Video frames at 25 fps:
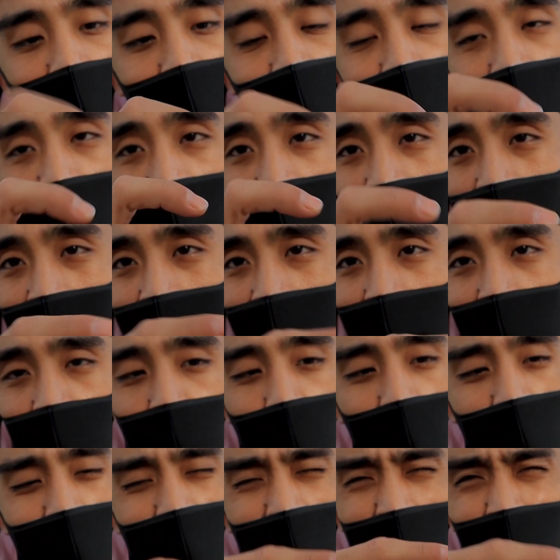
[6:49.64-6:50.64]
find this
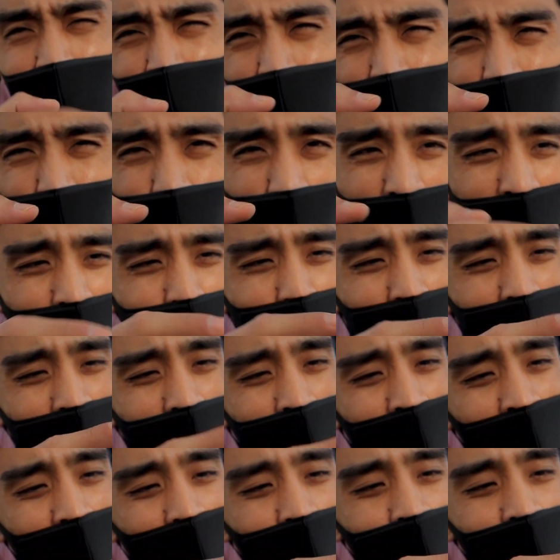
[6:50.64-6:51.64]
one, I don't know why, but
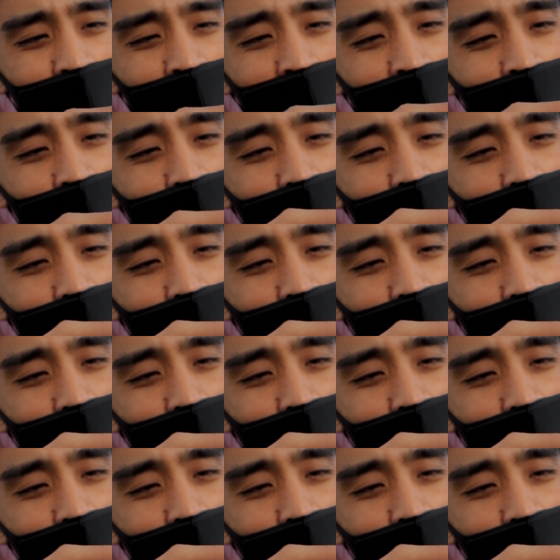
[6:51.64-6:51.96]
I really